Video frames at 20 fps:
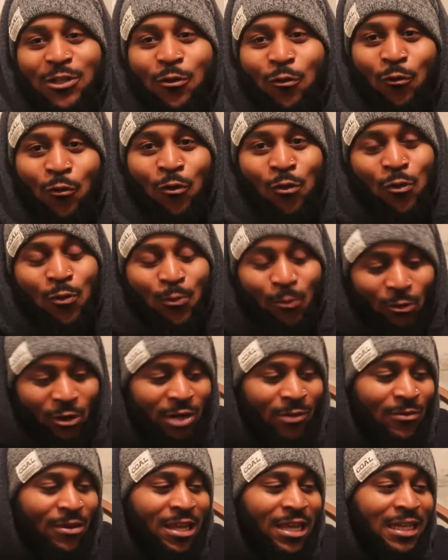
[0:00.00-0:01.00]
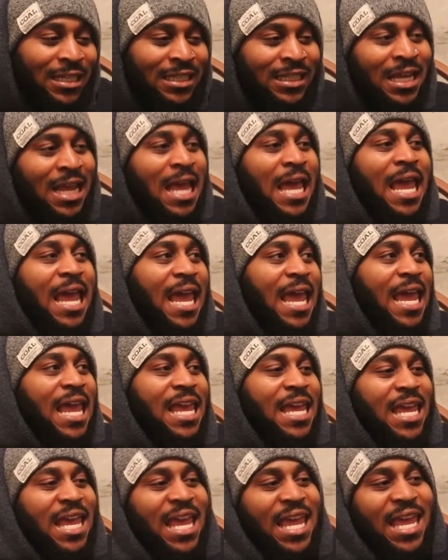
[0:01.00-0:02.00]
in the Room remix,
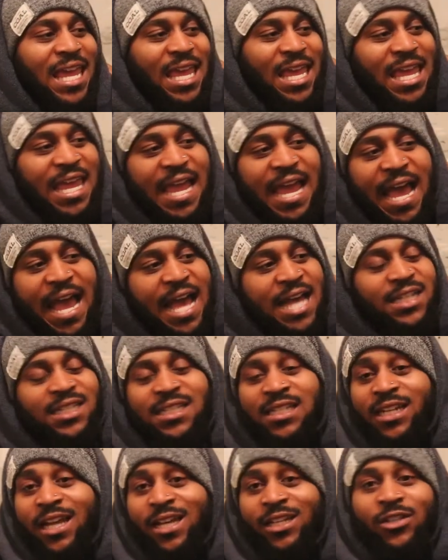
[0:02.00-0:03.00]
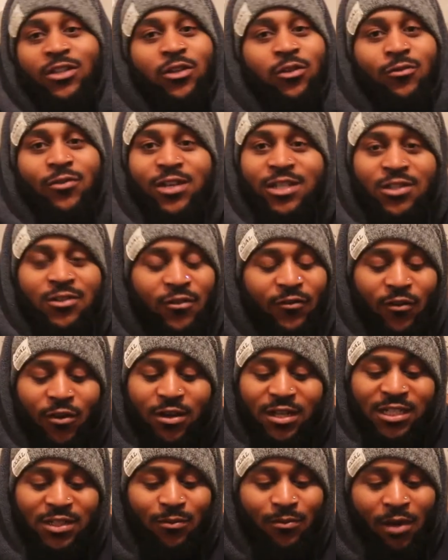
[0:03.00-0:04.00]
I just like the original
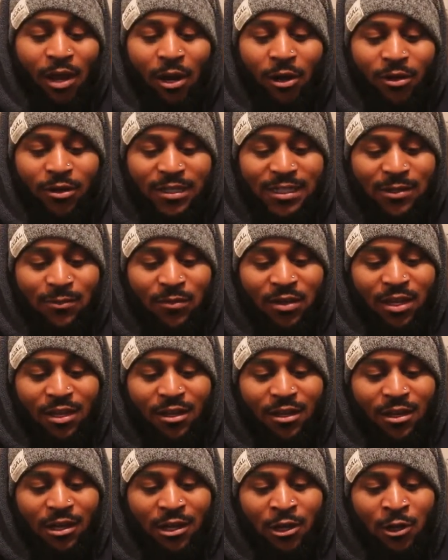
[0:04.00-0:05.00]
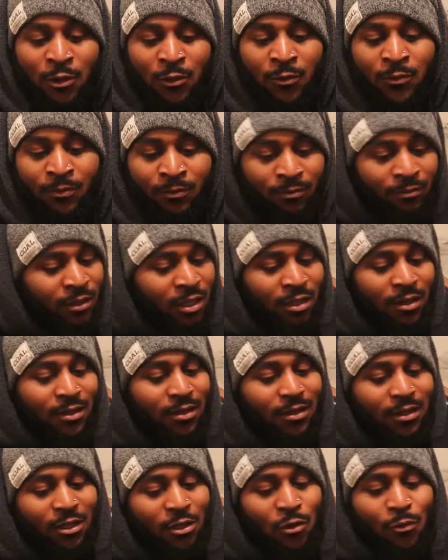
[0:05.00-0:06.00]
version better. To me, um,
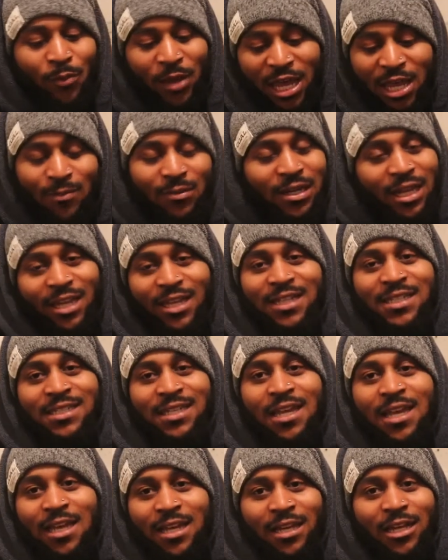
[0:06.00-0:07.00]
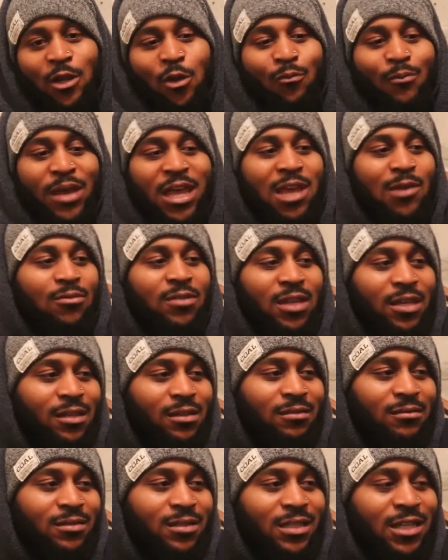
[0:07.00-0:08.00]
Lil Baby, like I said, Lil
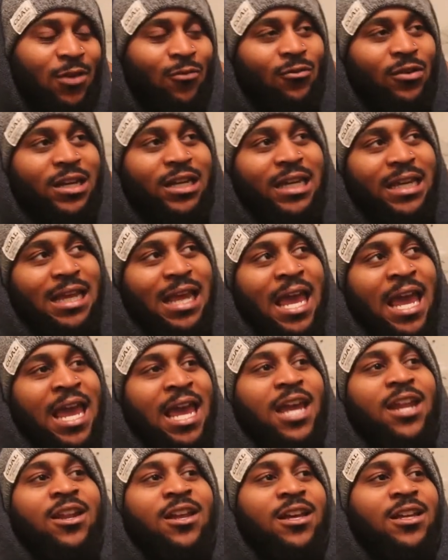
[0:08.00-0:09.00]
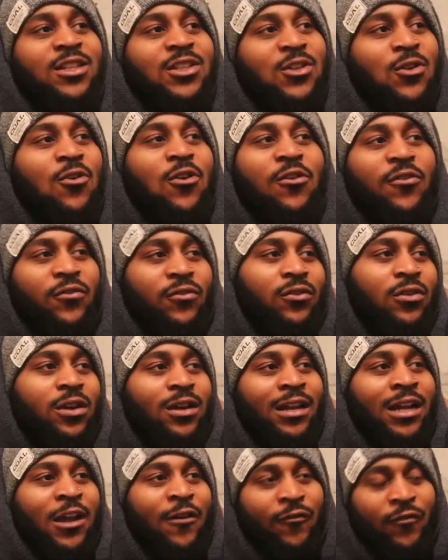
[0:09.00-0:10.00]
Baby didn't really add nothing to it for
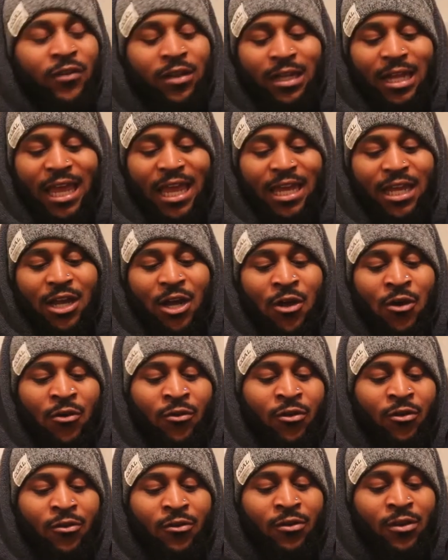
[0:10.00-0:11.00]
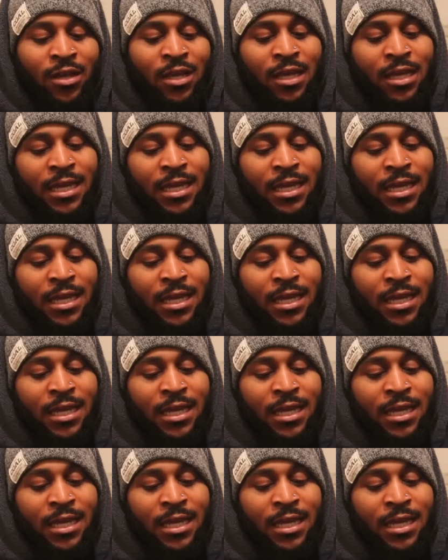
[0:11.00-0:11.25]
it, and I feel like I don't know.